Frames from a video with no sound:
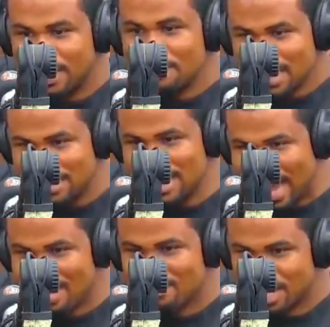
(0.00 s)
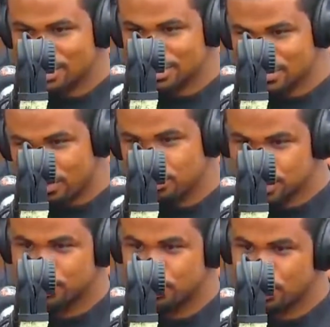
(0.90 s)
They make their high margins from
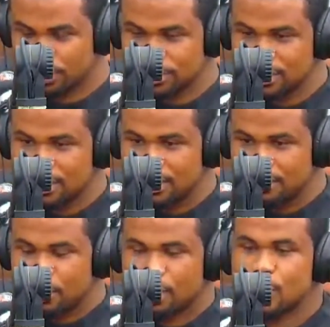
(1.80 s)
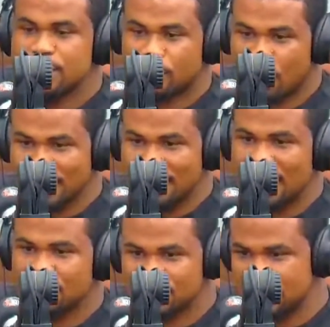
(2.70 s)
those products. Because when you come in
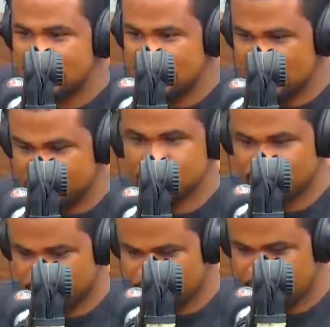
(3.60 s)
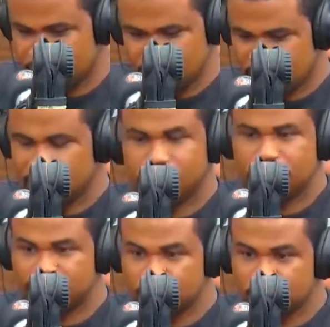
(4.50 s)
there, you see a piece of
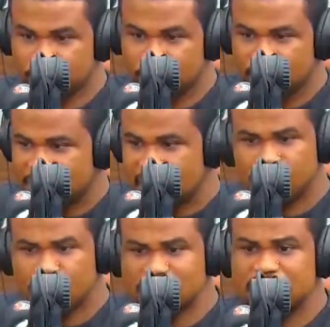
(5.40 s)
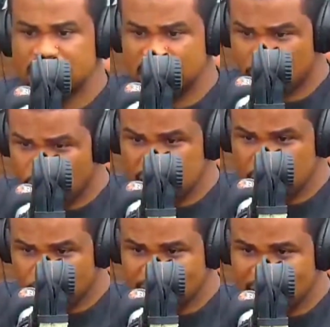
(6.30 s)
perfume that you've not seen in a
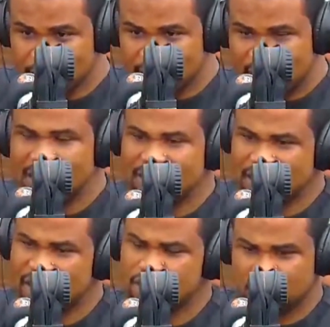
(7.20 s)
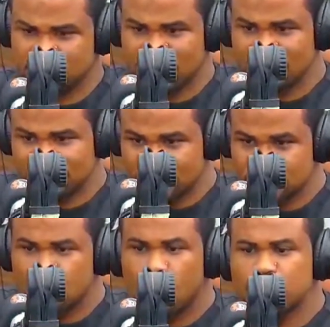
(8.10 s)
long time, and they tell you it's
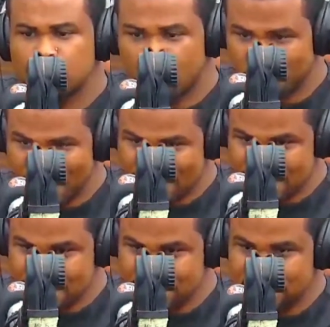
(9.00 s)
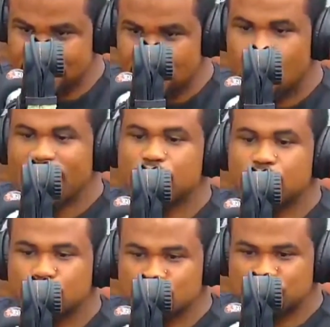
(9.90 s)
25,000. What do you compare against? Where do
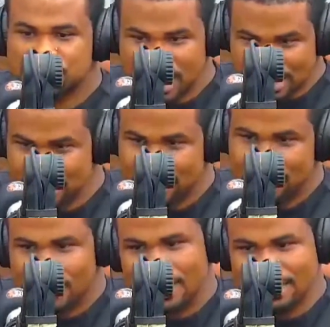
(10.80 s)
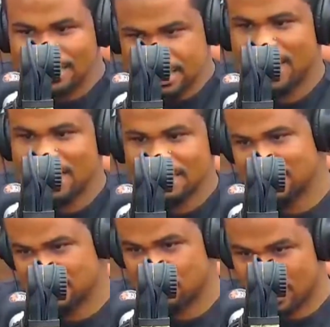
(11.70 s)
you go to check whether this price
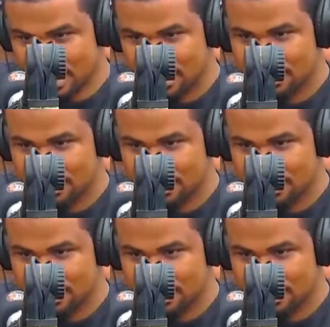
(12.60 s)
is okay?